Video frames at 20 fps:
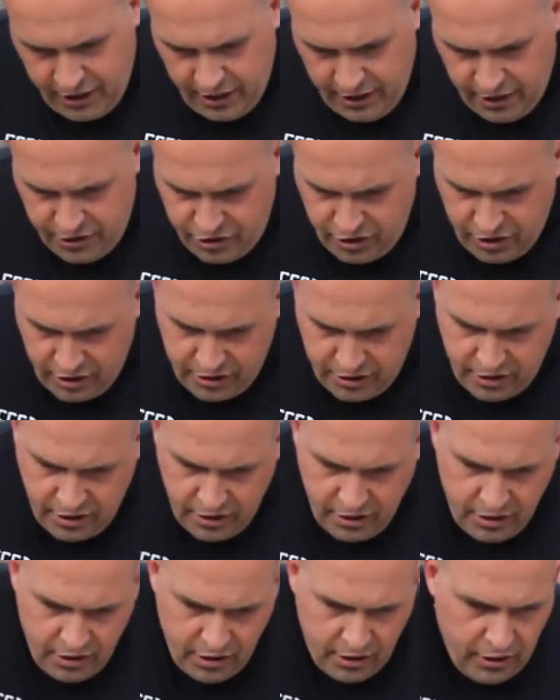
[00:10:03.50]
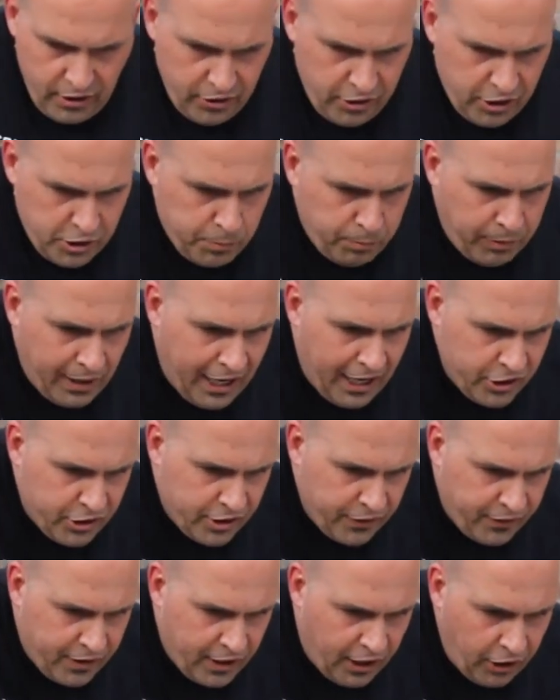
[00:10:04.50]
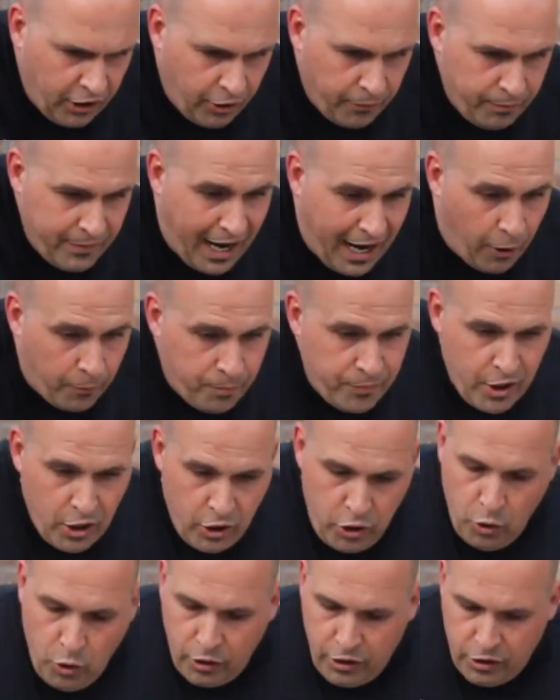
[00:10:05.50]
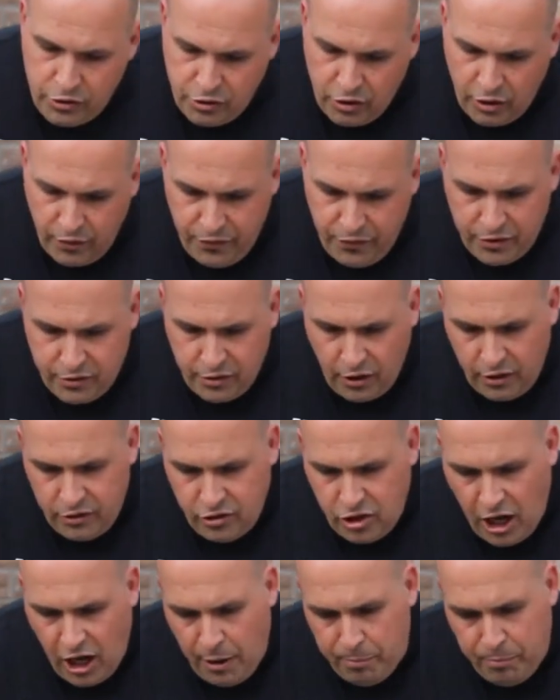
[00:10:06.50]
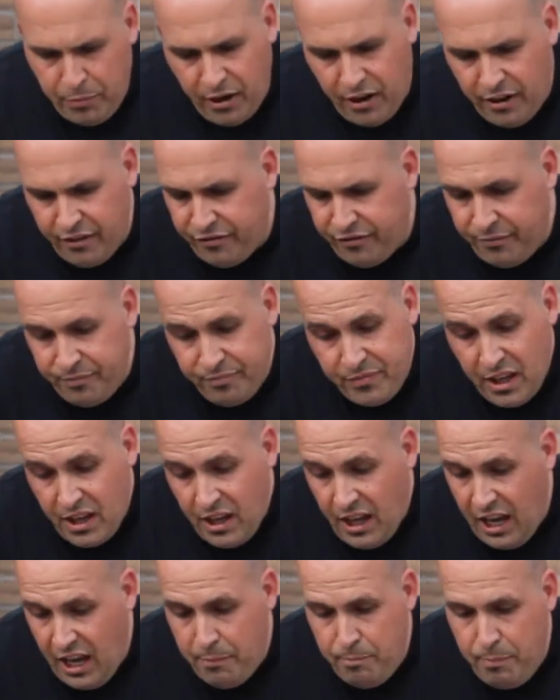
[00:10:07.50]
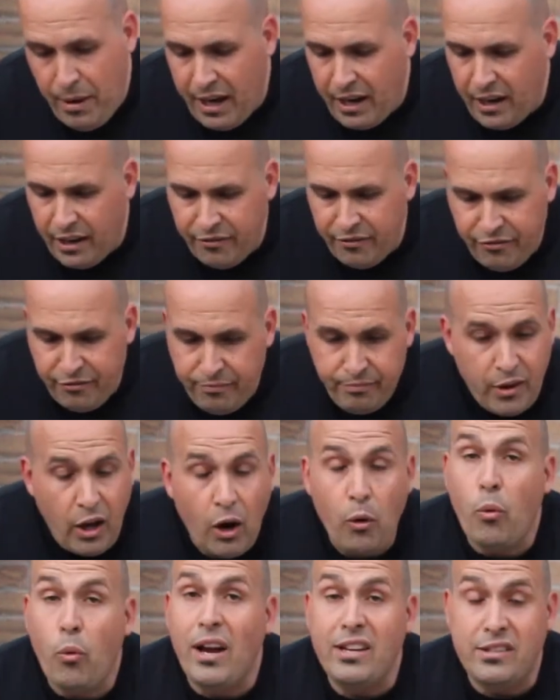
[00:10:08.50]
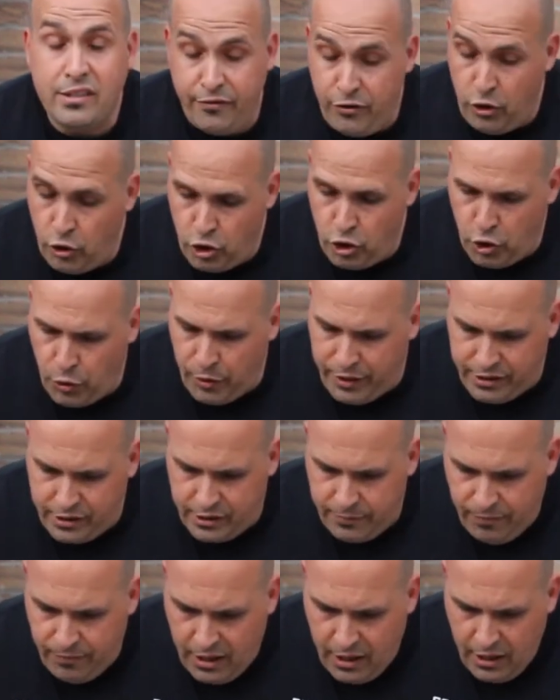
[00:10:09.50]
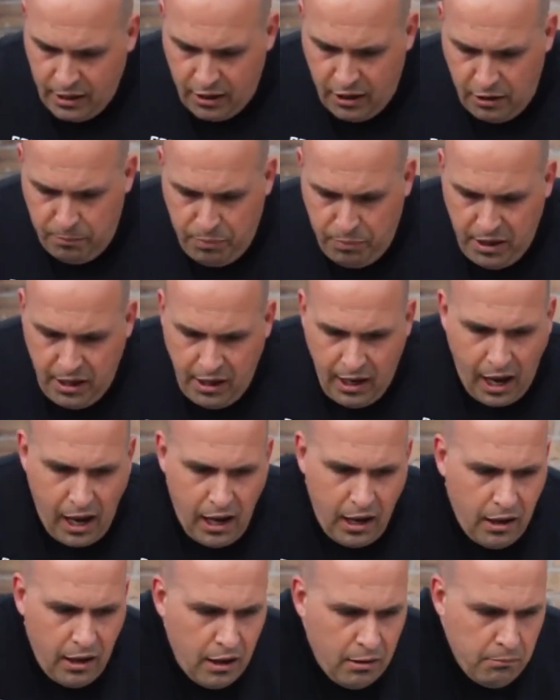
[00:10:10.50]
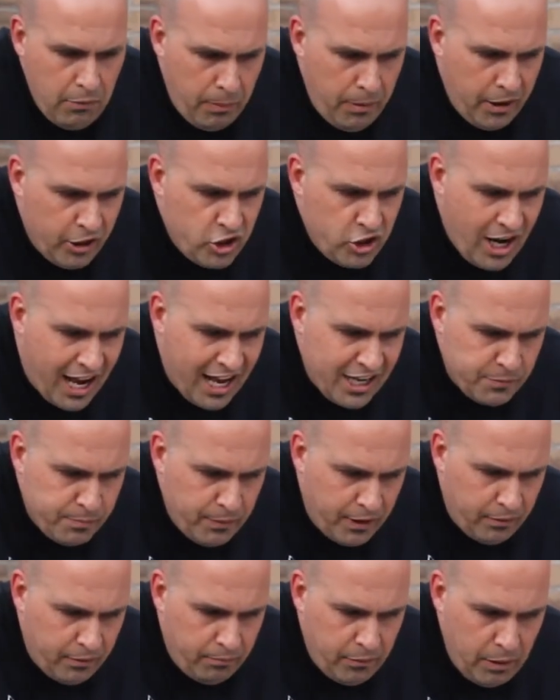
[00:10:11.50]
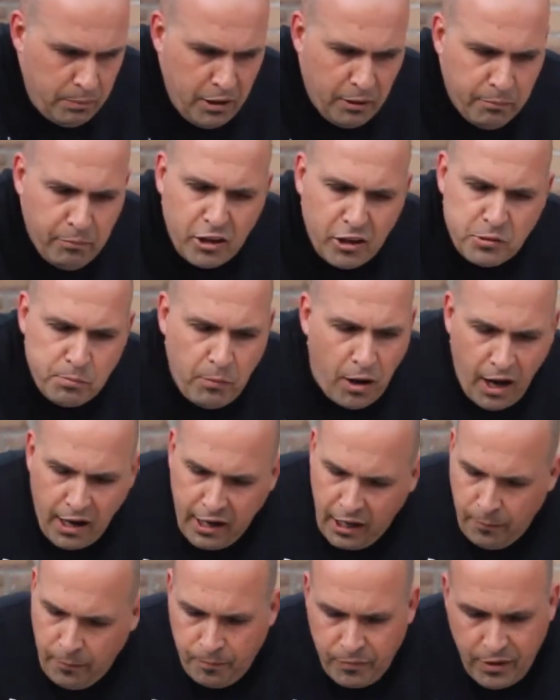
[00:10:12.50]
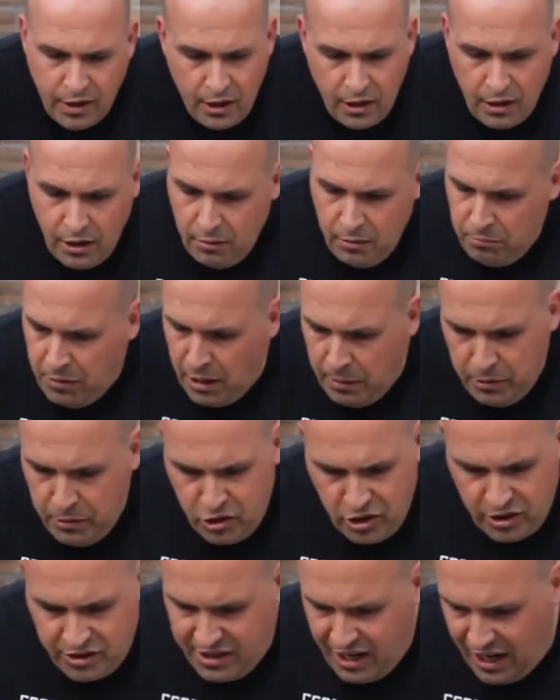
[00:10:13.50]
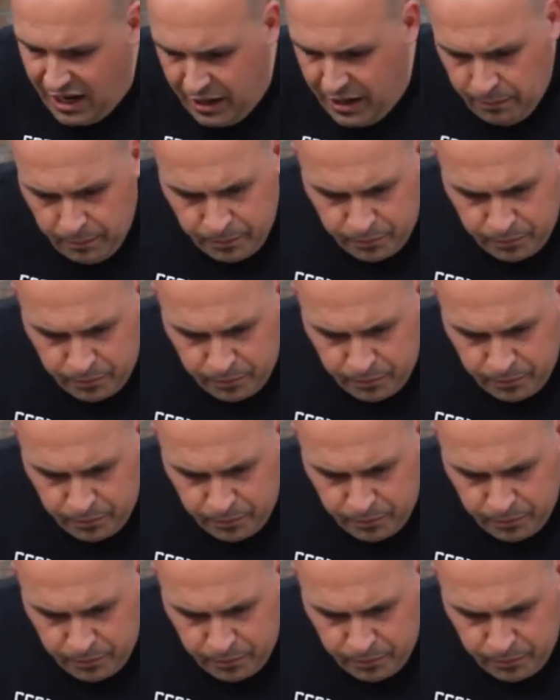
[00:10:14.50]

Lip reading: is just the splash of color. Now, you could serve this on top of a bed of a rice of your choice. Could be maybe a jasmine, maybe a basmati, maybe just a,